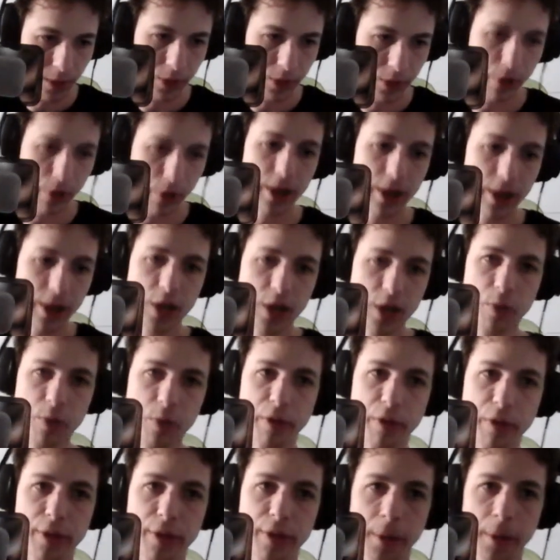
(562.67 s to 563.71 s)
nerdy
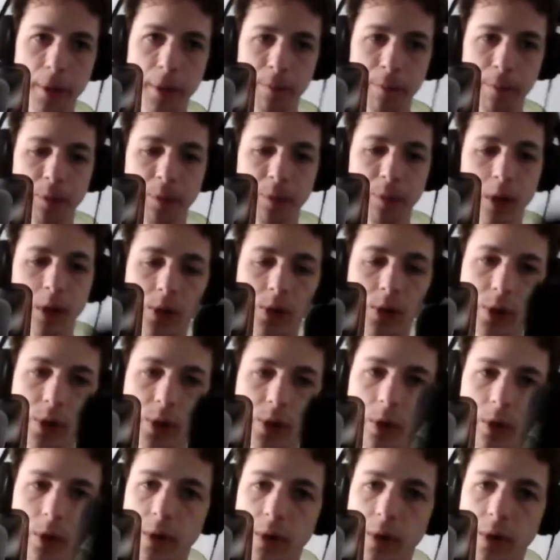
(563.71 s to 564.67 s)
youth. So